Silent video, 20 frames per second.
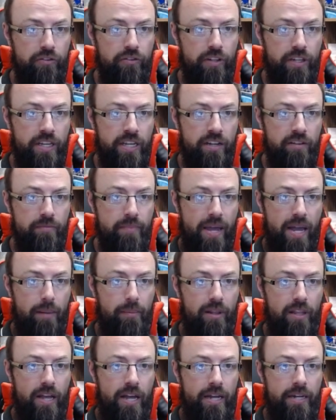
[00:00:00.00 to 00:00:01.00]
the king of
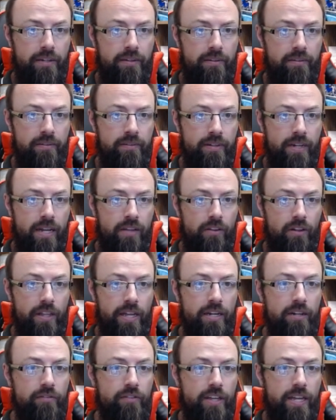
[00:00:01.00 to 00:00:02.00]
Babylon and the
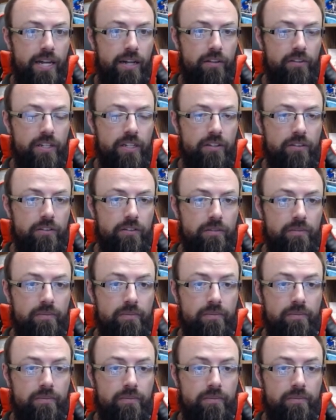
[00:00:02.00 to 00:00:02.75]
land of the Chaldeans.